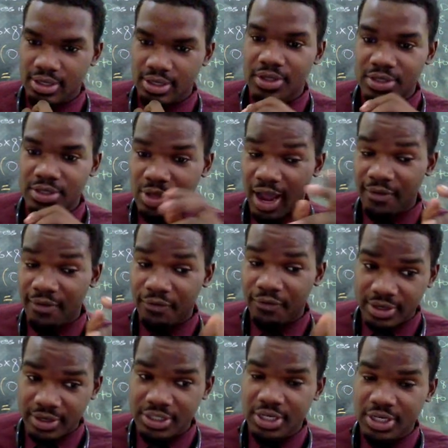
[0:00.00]
So a French
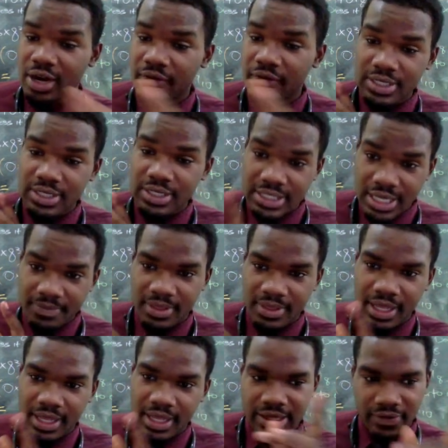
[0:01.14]
curve is the same thing as
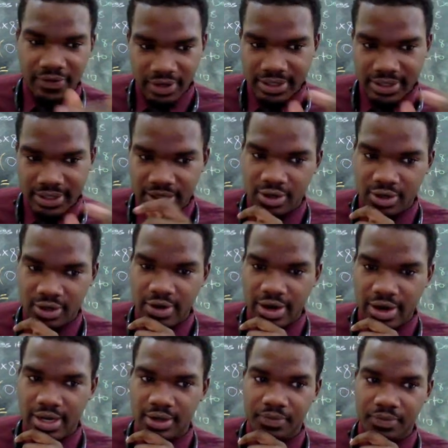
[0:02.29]
a flexi curve, right?
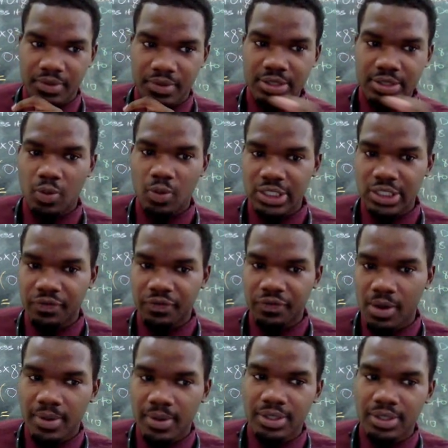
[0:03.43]
That. So which of the
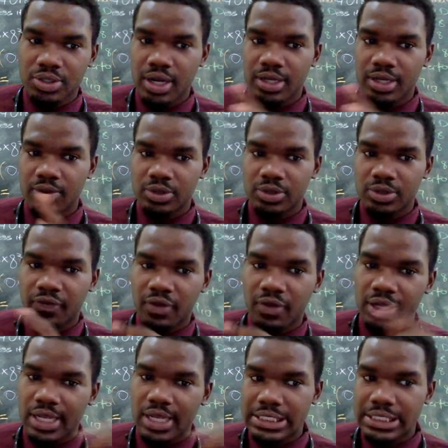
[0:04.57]
following
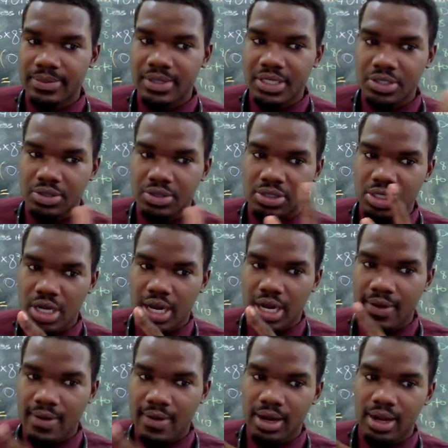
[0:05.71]
instrument is used to draw
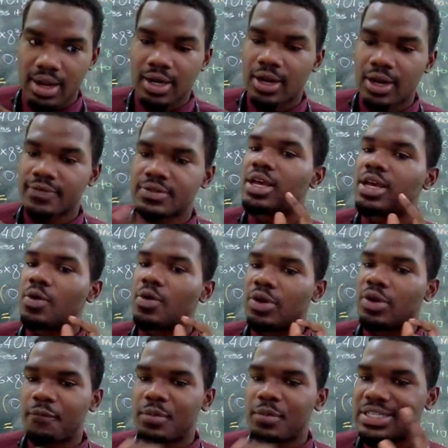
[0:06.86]
irregular curves? Would have
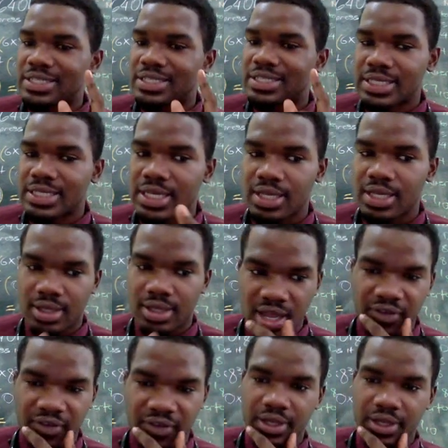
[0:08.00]
been C, a
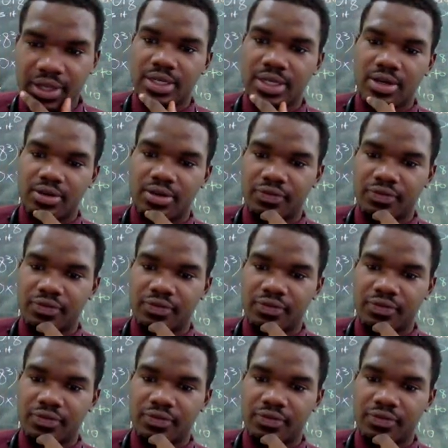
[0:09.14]
flexi curve,